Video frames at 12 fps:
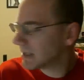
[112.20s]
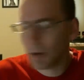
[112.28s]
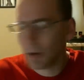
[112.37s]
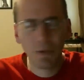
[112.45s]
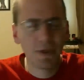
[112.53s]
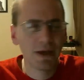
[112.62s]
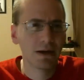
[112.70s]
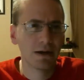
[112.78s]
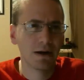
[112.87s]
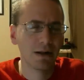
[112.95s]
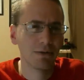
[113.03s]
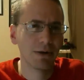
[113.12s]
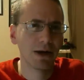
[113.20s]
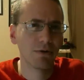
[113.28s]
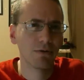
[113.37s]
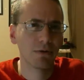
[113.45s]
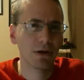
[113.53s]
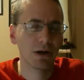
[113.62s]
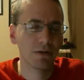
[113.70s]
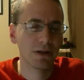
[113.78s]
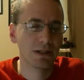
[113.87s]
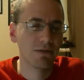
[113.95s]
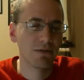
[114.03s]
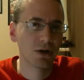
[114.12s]
think Colorado or the
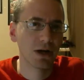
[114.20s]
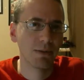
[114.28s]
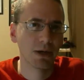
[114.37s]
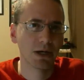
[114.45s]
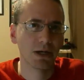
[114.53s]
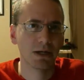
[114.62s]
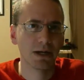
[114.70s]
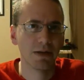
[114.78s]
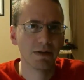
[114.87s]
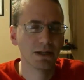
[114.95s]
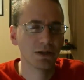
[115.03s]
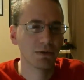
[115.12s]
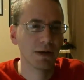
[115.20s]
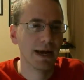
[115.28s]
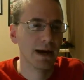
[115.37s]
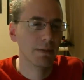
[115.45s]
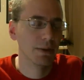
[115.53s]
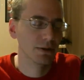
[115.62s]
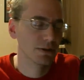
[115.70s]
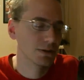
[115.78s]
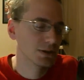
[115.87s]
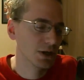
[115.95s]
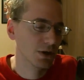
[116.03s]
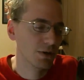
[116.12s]
Denver Comic-Con, I think that's already happened.
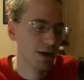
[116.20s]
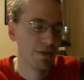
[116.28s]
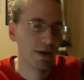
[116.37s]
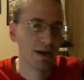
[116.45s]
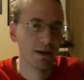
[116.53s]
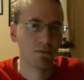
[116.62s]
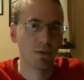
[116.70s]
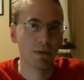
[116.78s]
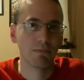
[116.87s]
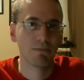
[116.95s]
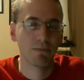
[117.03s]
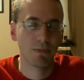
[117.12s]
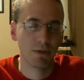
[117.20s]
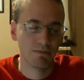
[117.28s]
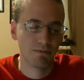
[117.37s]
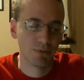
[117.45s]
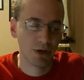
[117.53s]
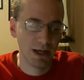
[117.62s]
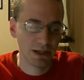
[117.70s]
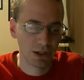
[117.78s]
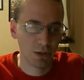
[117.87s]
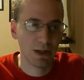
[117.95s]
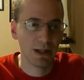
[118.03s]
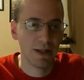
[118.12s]
So I think I'm pretty
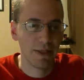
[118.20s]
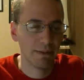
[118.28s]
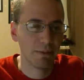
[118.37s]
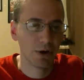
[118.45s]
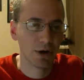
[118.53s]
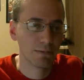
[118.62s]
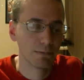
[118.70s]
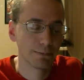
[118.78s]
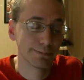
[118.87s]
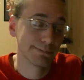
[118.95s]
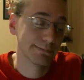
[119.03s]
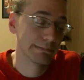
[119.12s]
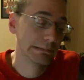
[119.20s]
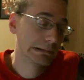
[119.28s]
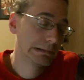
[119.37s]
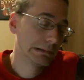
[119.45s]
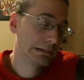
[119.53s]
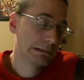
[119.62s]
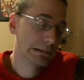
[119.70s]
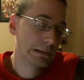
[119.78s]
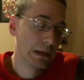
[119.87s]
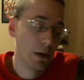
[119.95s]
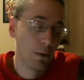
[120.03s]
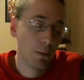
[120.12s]
SOL on that part.
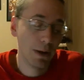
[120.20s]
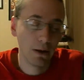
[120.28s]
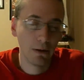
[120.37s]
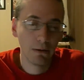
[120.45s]
Oh well.